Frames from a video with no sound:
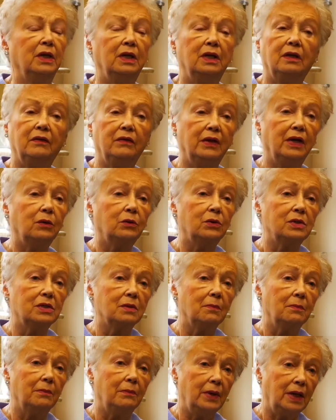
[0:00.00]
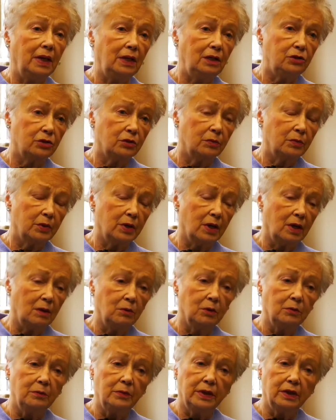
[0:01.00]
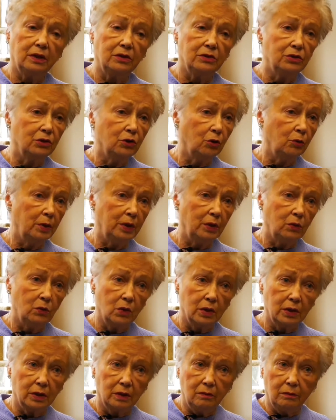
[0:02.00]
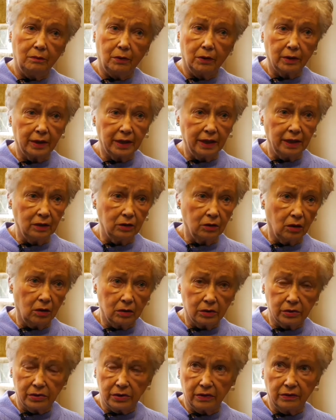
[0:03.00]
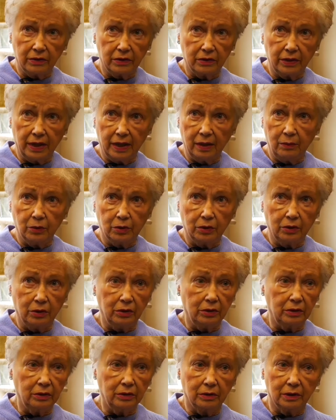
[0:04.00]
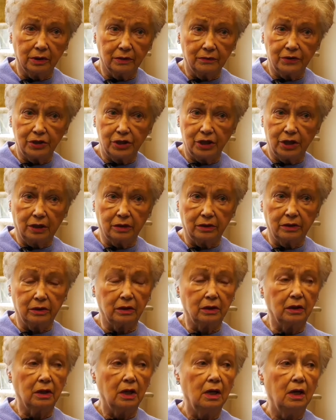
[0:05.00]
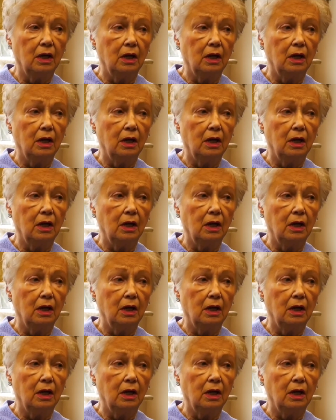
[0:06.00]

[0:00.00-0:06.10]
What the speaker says: And that was a major problem because nobody wanted barking dogs in their neighborhood or a shelter.